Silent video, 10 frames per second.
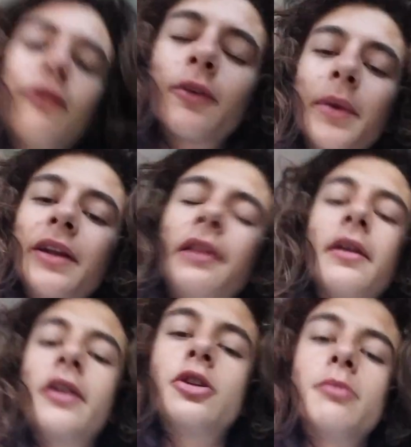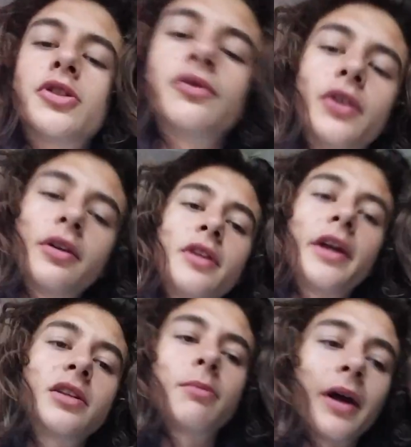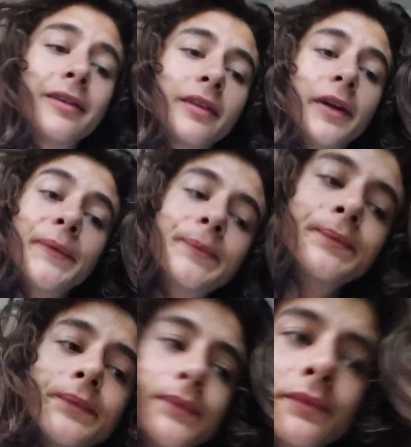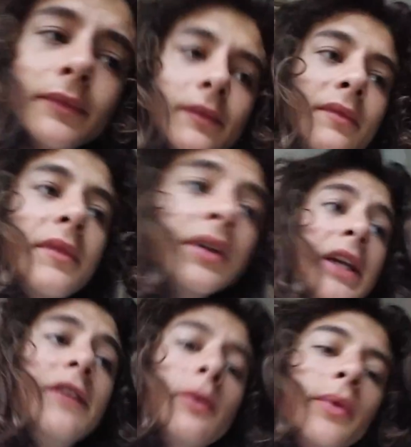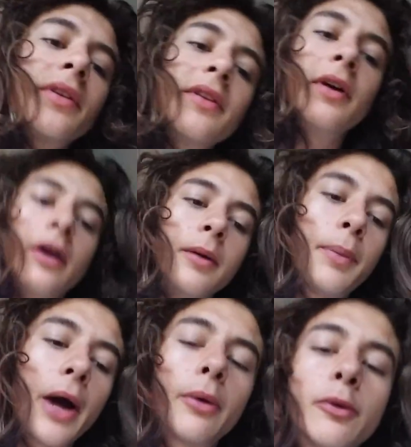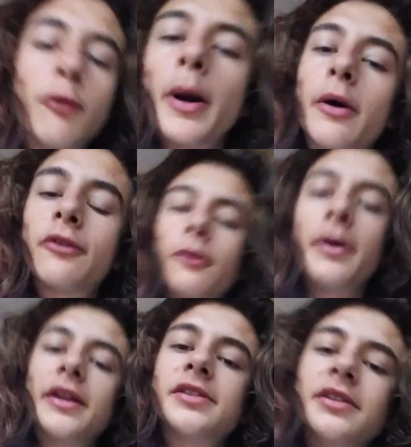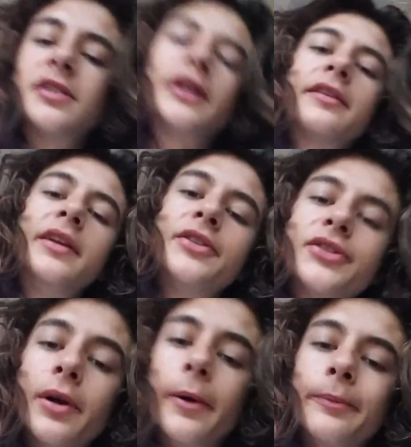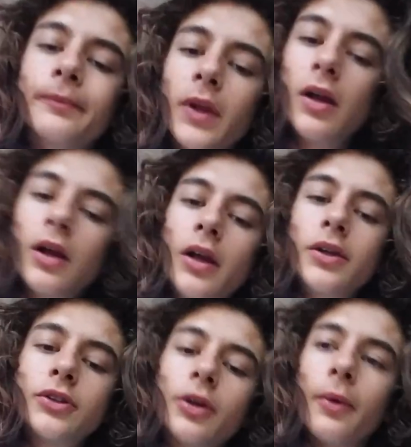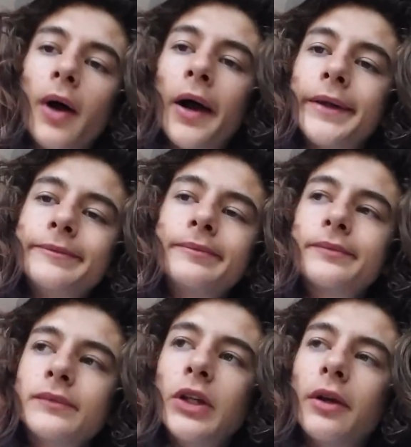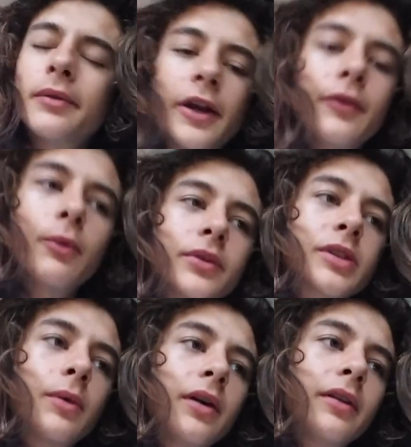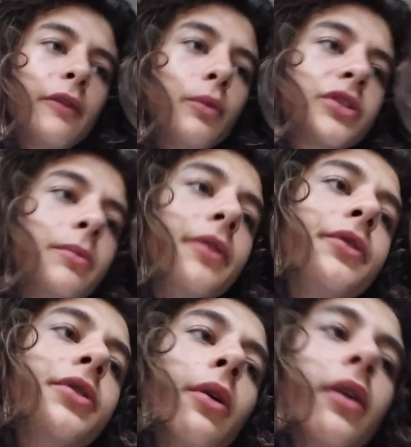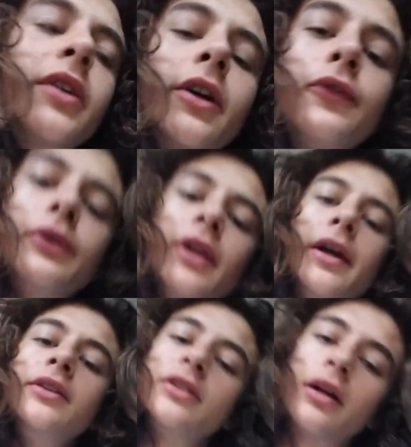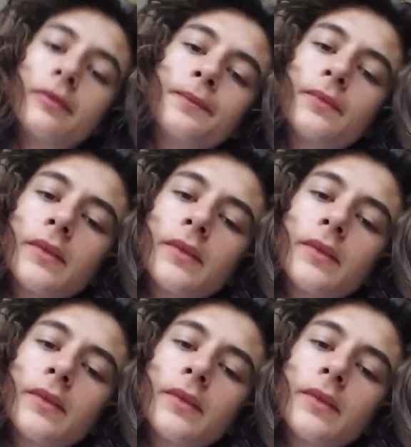from anything. Too much of a good thing is a bad thing, even with powerful medicines like this. So I, every once in a while, once a month or so, I'll take a few days and I'll